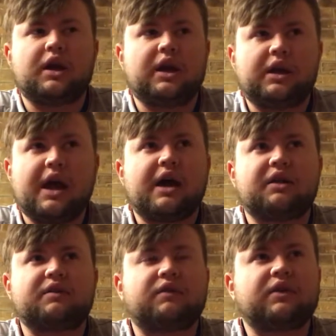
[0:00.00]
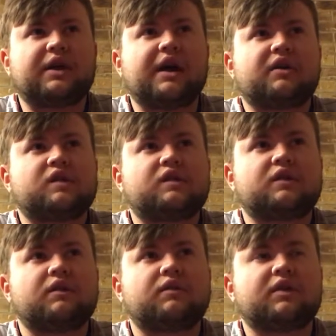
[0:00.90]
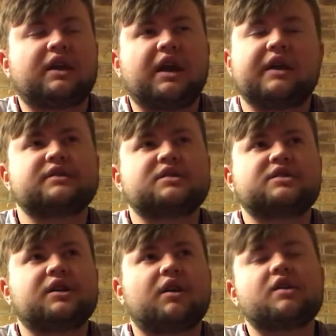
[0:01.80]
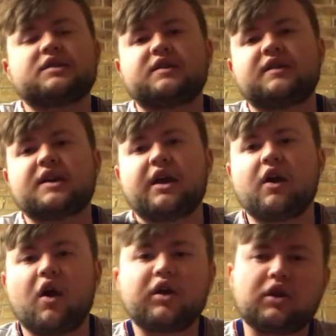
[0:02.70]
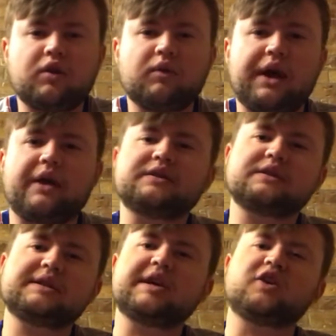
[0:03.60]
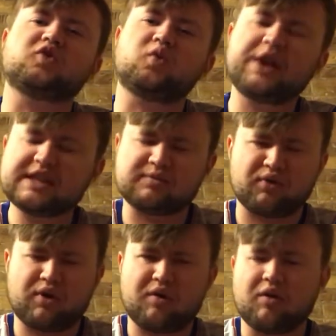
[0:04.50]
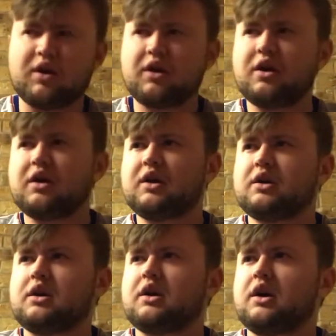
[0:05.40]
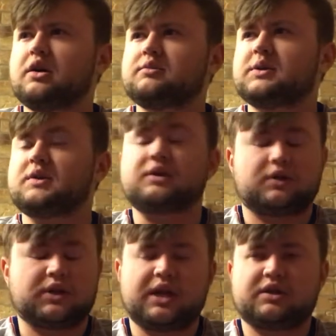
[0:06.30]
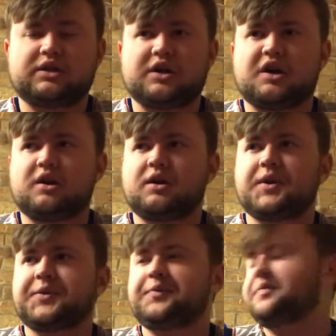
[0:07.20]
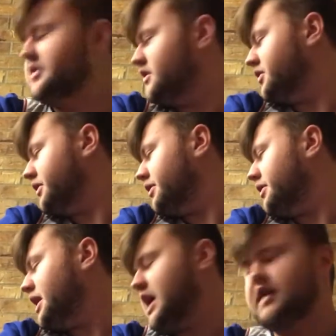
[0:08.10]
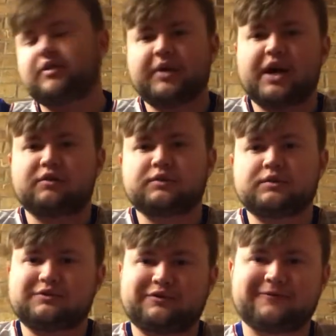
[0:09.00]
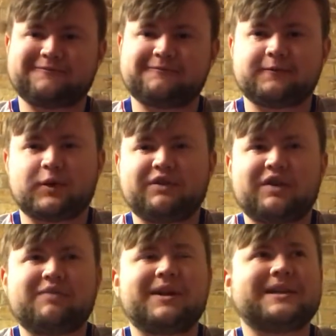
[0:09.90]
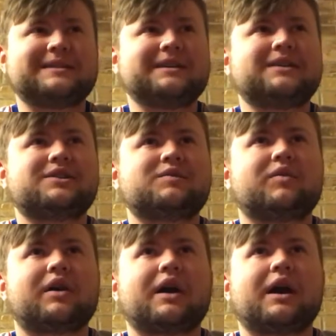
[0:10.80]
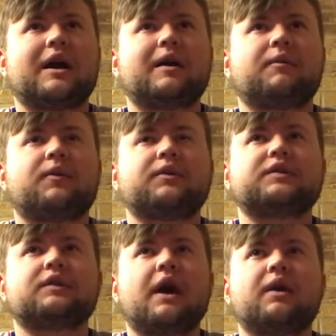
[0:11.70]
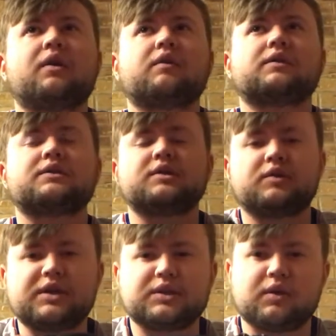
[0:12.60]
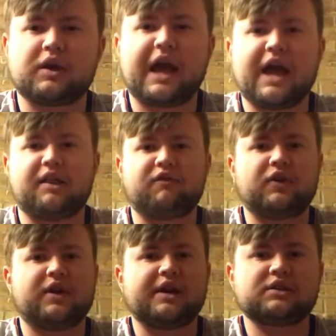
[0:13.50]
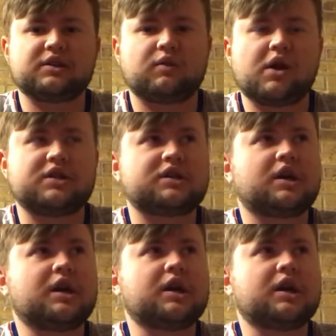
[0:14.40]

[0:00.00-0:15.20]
in Allen Fieldhouse for the Kansas Jayhawks as they take on UNC Greensboro. Um, it's a little later start, so I have about oof, 45 minutes ish where I am going to head over to historic Allen Fieldhouse to watch